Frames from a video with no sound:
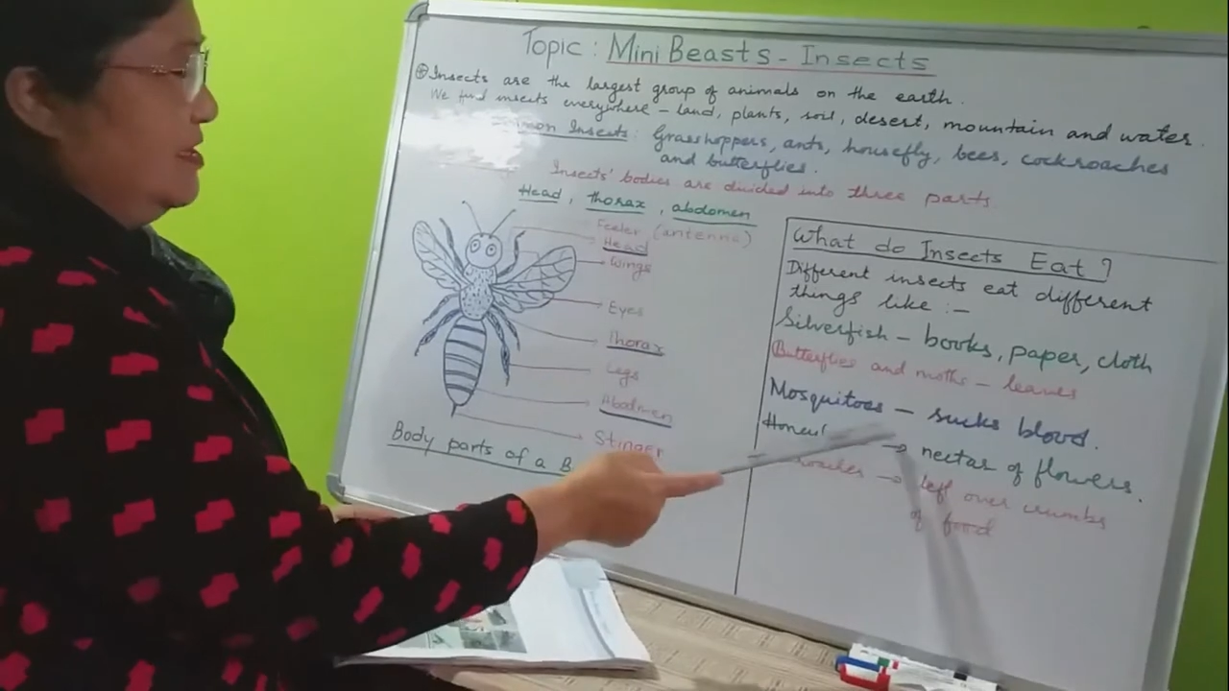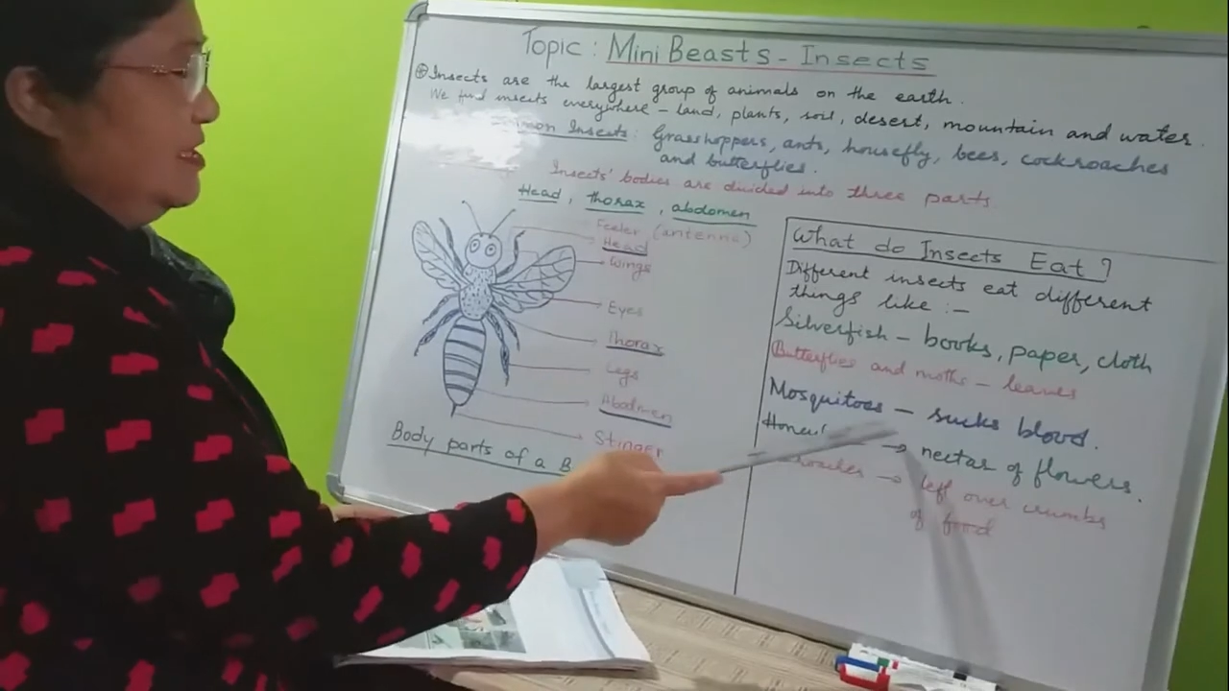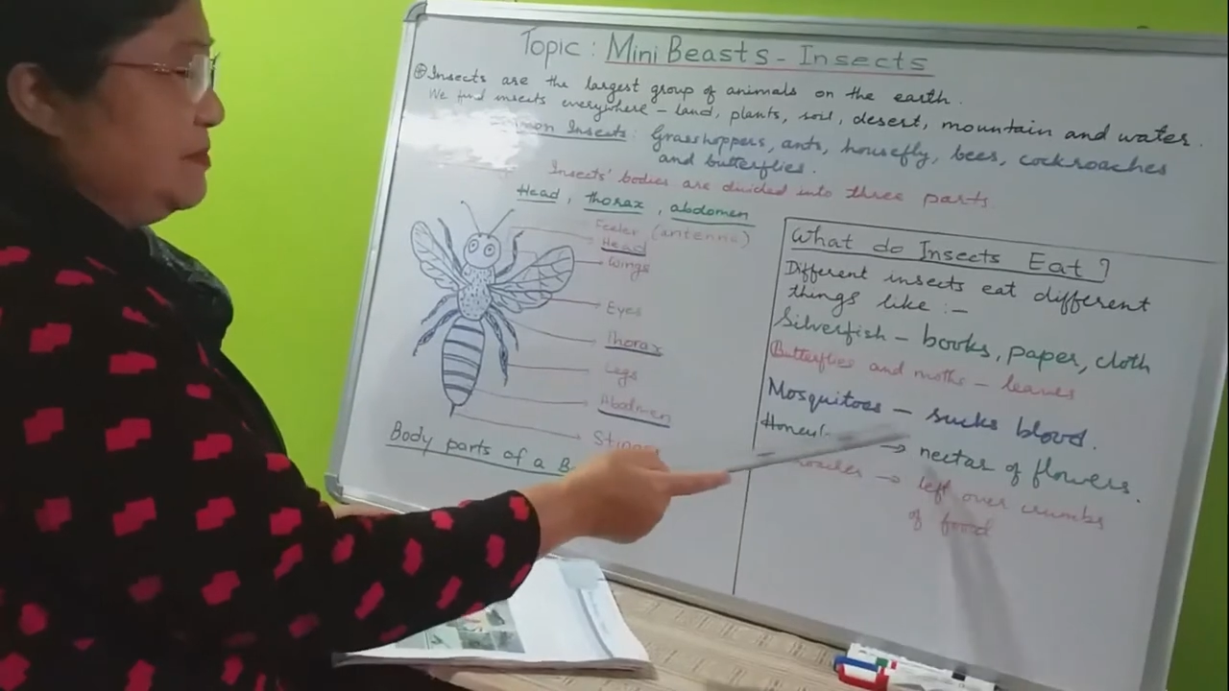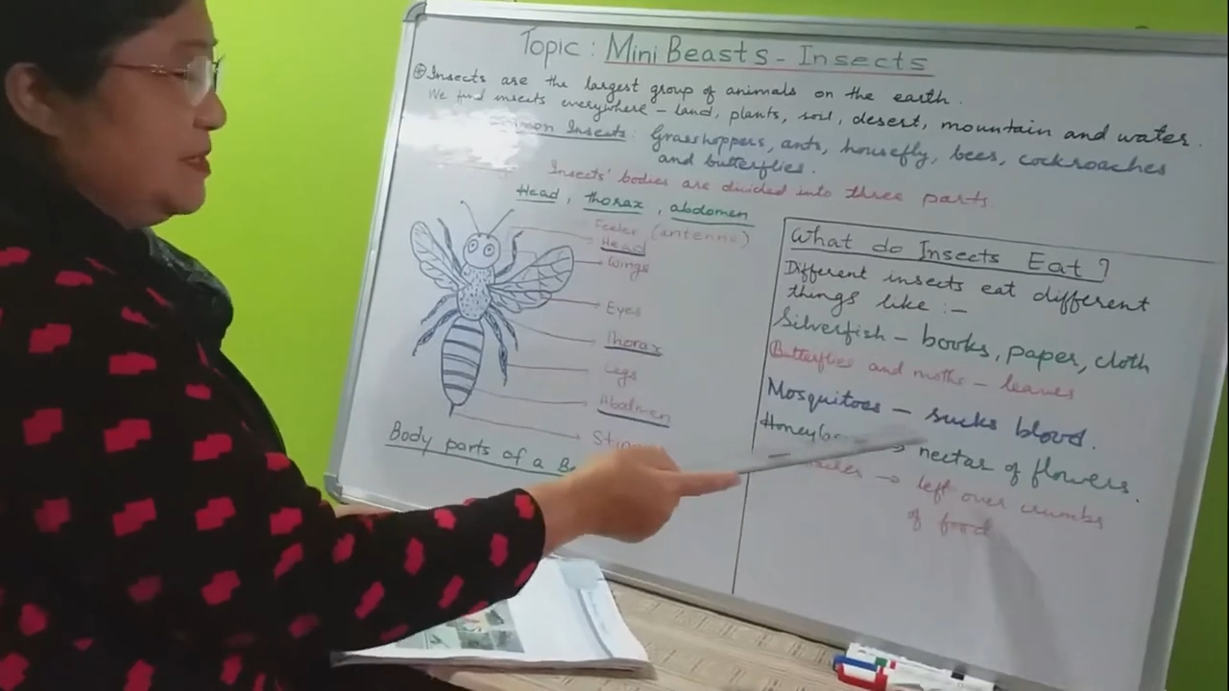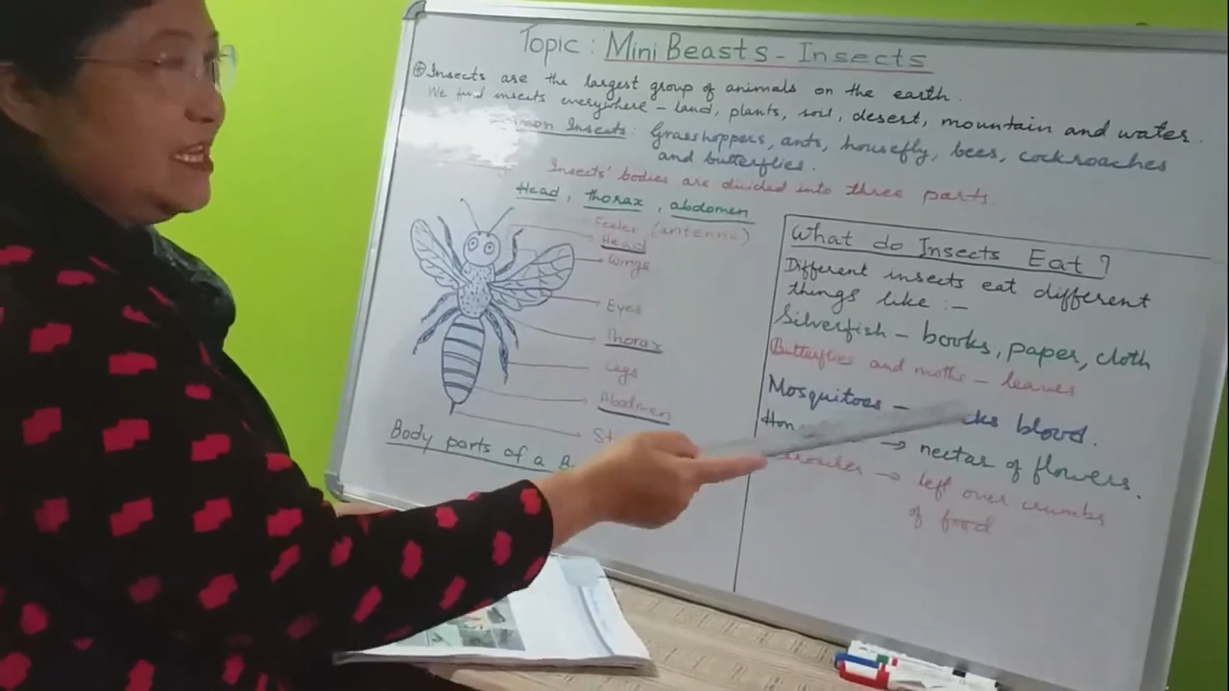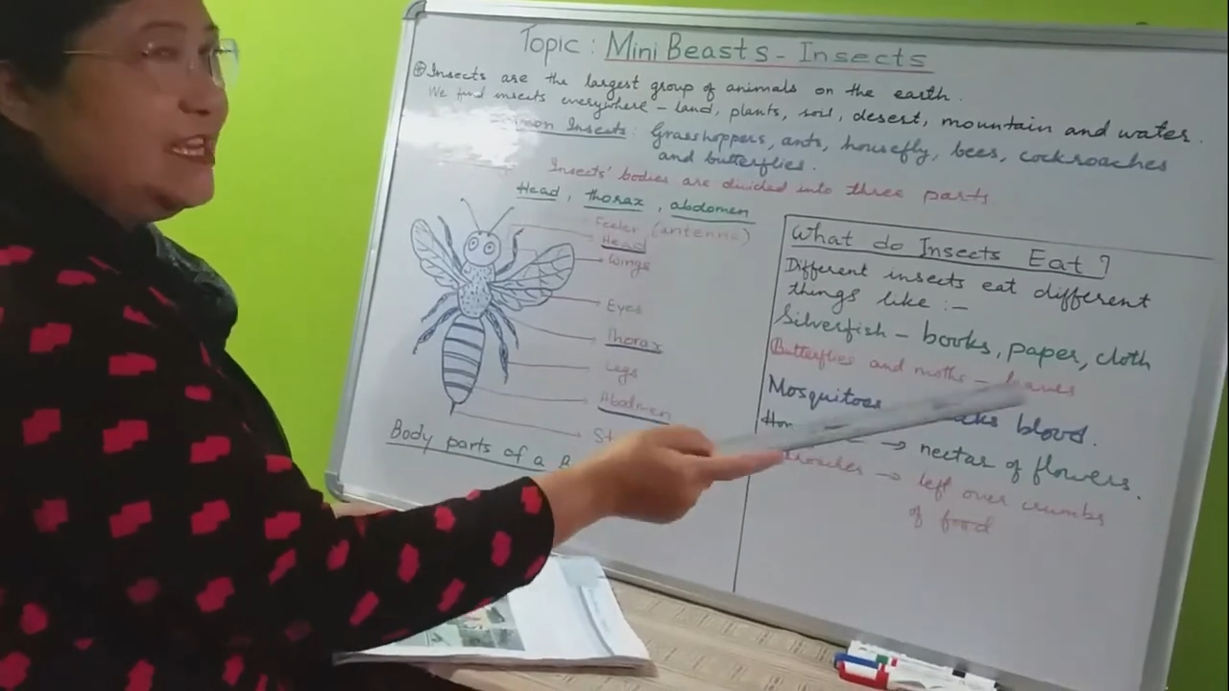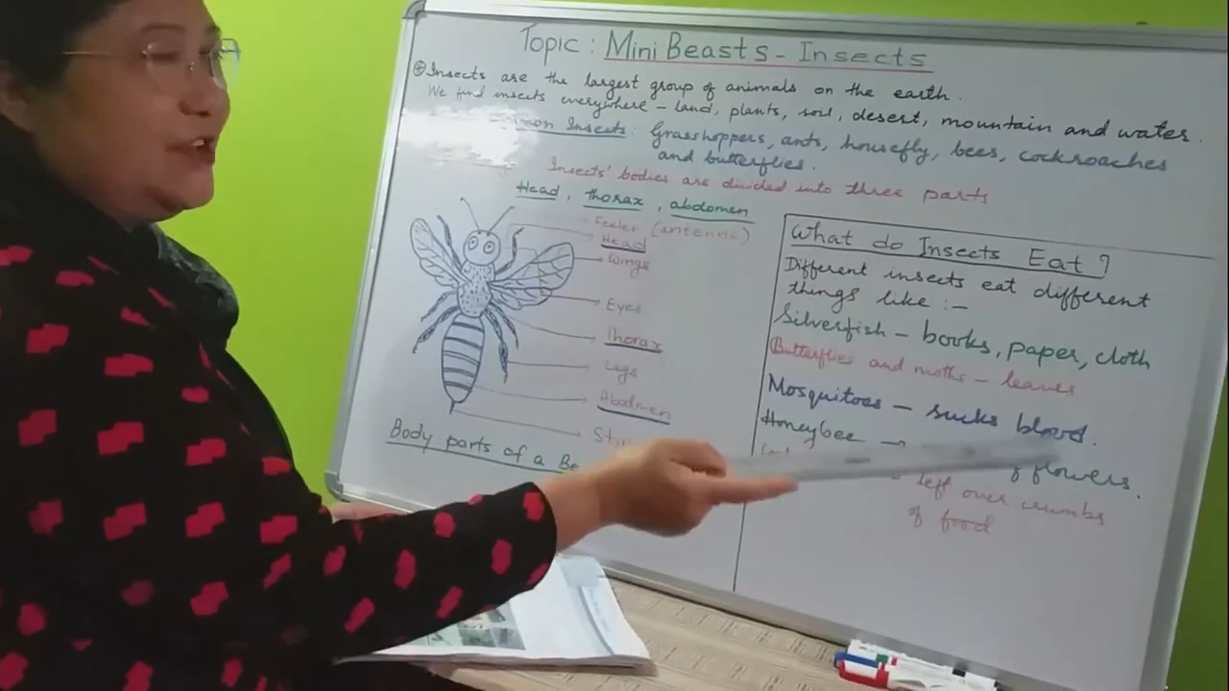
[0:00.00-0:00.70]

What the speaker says: especially